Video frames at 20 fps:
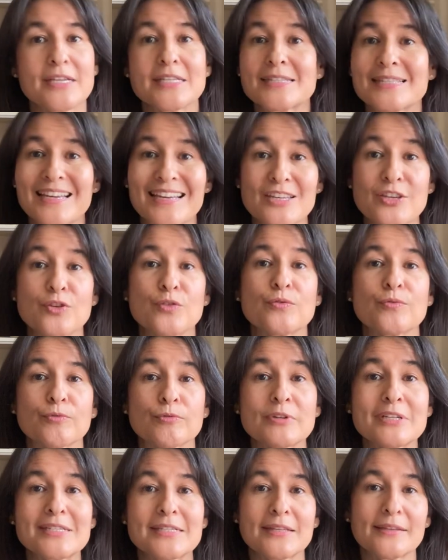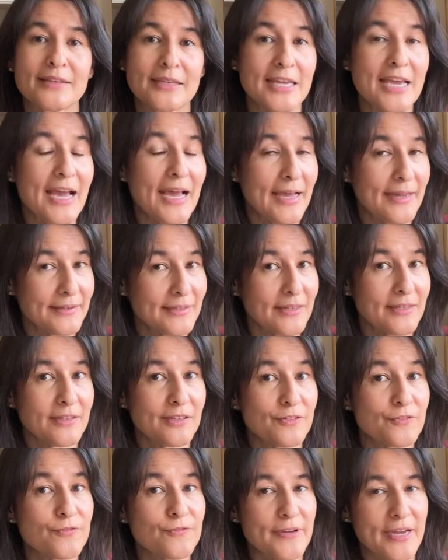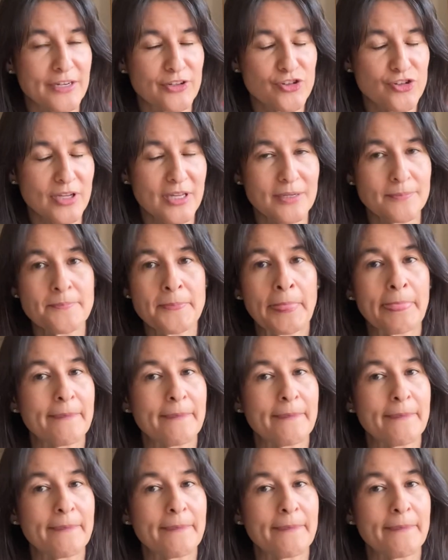is that you've recently had an infection,